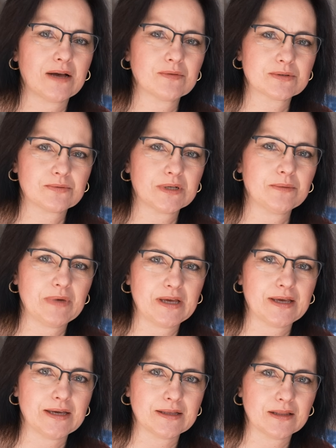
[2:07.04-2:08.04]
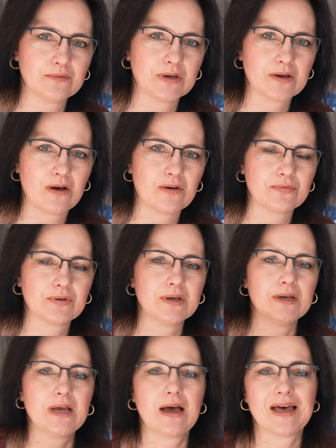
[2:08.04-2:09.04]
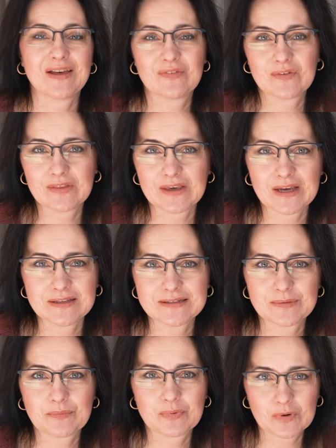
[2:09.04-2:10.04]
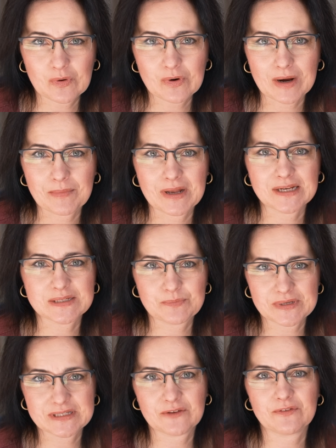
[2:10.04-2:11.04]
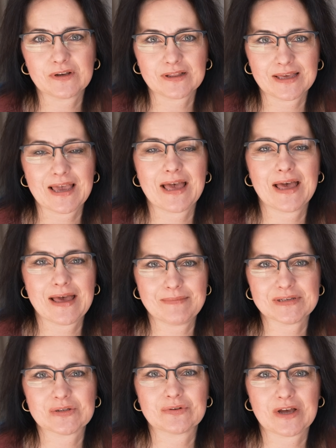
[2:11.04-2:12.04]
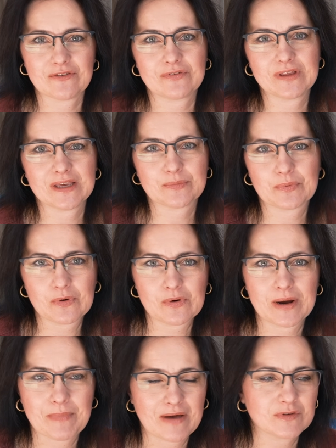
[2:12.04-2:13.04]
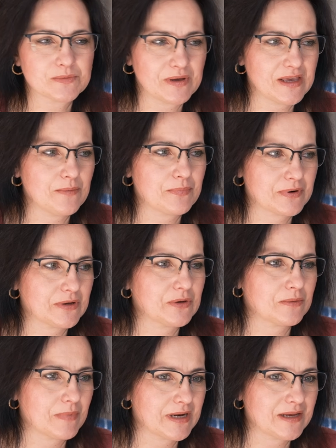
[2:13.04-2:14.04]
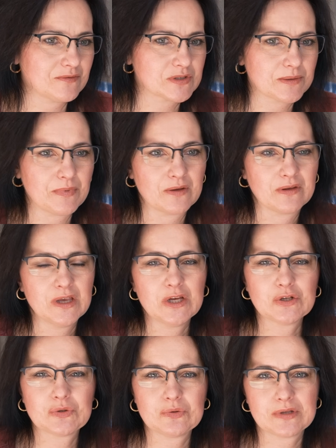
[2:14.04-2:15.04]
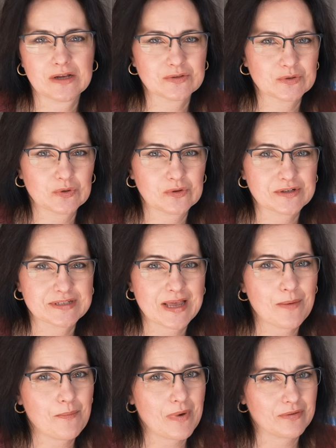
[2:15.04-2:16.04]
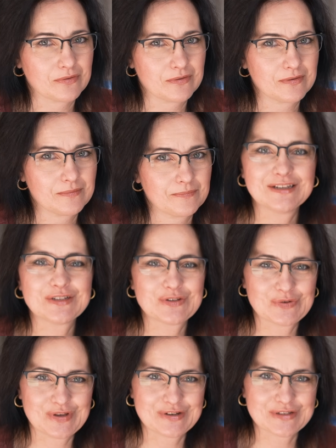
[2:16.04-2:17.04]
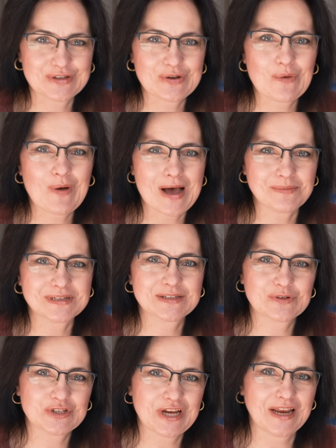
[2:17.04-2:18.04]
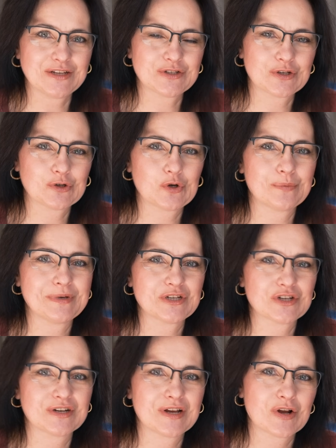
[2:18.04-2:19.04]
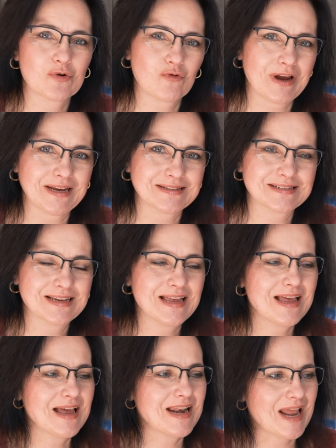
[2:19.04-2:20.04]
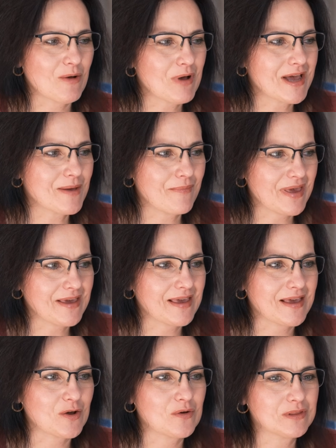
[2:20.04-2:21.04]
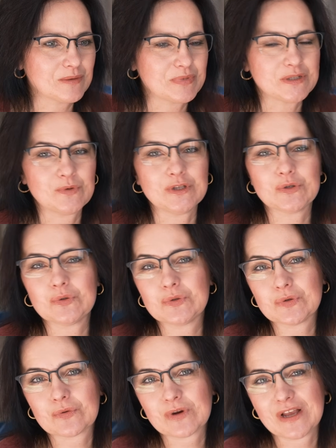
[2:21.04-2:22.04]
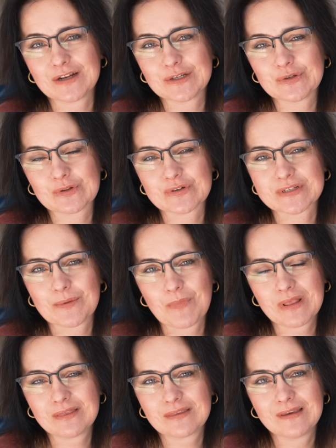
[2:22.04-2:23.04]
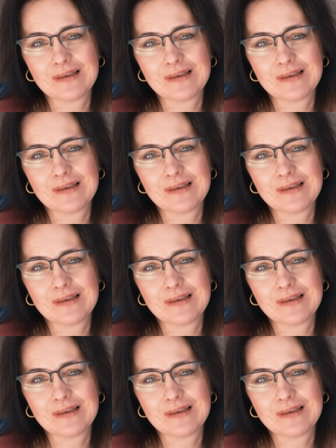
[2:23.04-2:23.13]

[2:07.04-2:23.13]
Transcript: I was really making a living off affiliate program and specifically Amazon affiliate program. I was making pretty good money. It was about two thousand dollars a month. Two years ago, Amazon changed commission rate. Now I am making only between two to three hundred dollars a month.